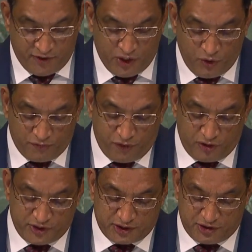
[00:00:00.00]
We look
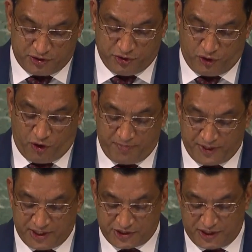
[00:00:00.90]
forward to the
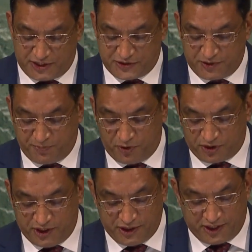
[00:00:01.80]
cooperation and support
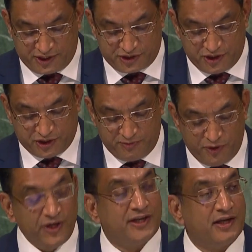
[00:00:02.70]
of the international
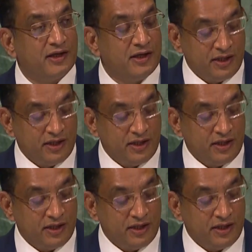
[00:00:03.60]
community,